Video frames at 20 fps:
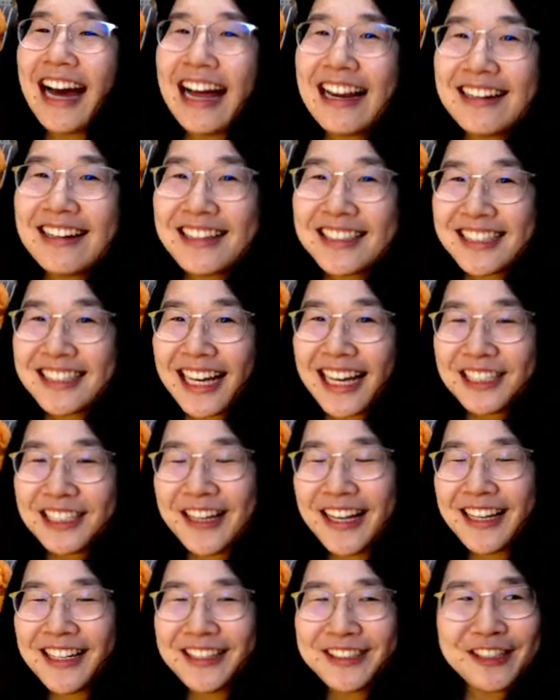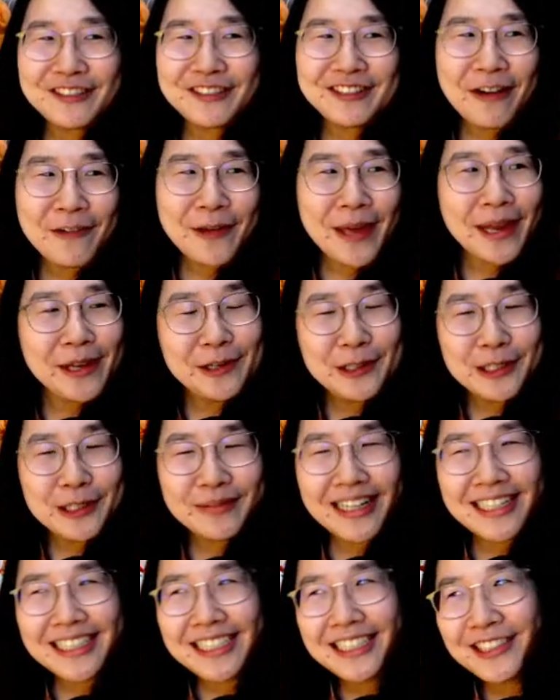Actually, a lot of time when I use
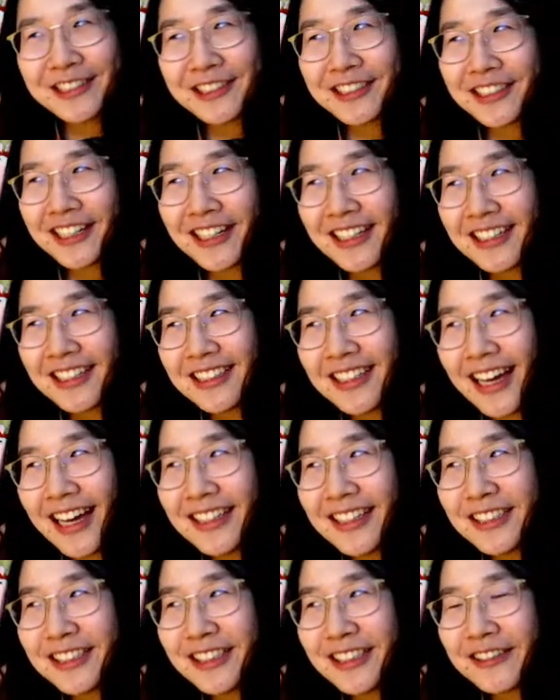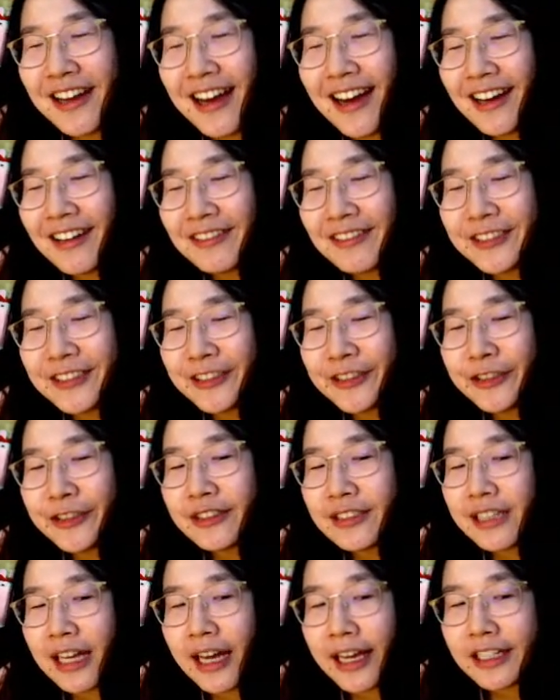marker nodon, I still have to do
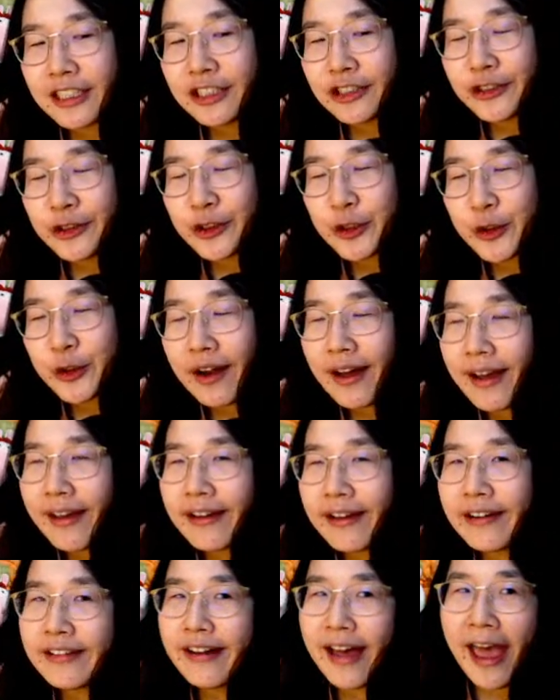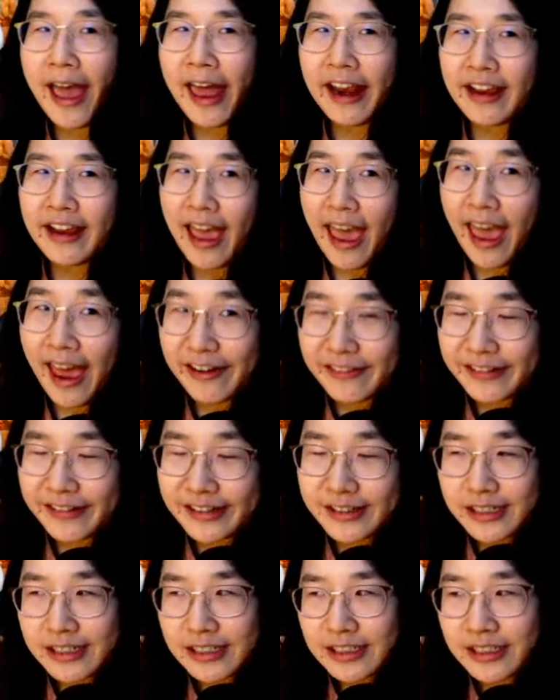like trial and
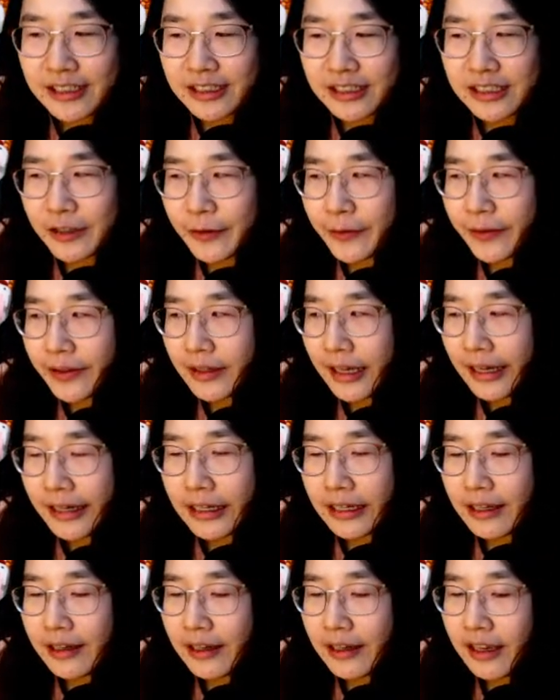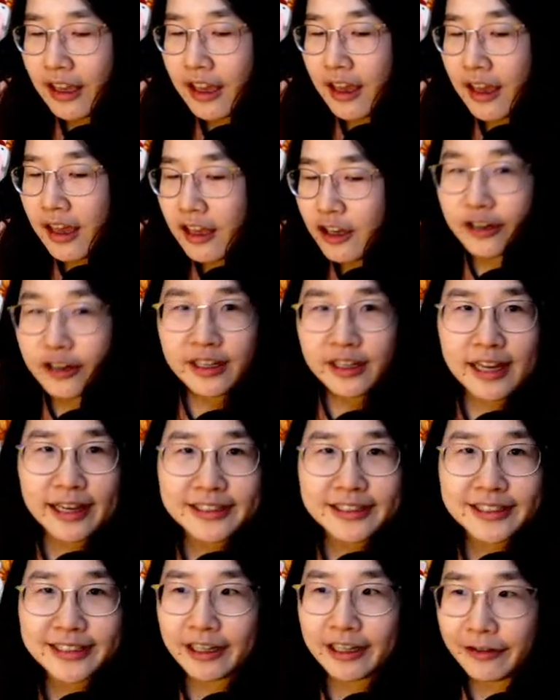error, so like not the
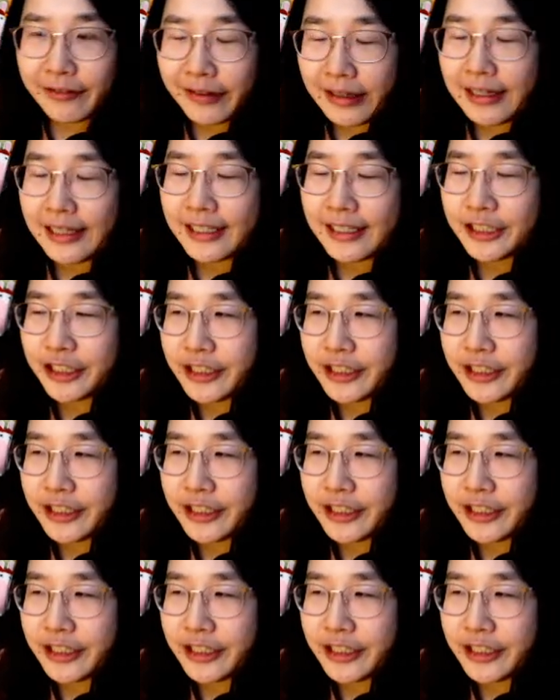exact calculation.